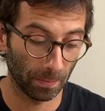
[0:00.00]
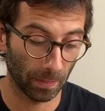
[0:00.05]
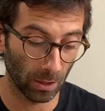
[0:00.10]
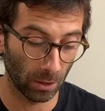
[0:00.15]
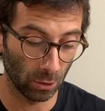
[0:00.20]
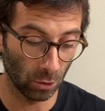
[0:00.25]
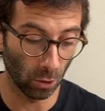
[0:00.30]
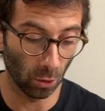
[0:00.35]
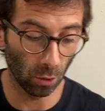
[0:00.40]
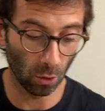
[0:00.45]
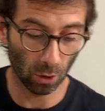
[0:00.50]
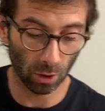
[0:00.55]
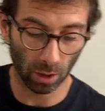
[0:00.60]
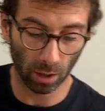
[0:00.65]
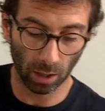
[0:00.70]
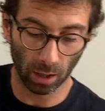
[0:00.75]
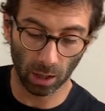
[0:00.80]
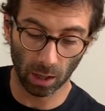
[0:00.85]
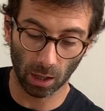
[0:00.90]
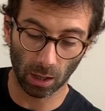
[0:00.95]

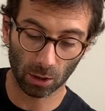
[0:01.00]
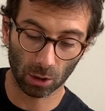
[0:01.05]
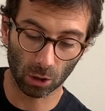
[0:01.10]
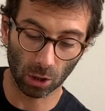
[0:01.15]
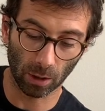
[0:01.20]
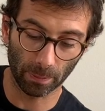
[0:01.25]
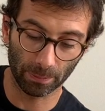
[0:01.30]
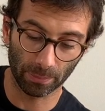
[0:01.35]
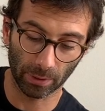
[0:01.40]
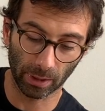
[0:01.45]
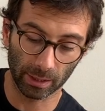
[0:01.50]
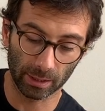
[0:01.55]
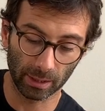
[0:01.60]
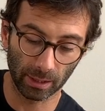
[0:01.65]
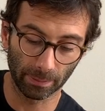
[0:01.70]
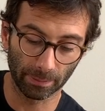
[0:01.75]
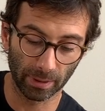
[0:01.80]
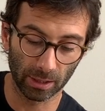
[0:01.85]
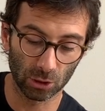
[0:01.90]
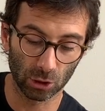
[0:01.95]
your uh, corporate
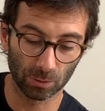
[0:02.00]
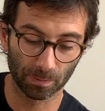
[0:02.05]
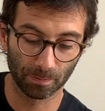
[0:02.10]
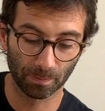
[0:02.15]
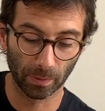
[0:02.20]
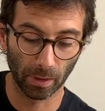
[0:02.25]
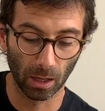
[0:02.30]
image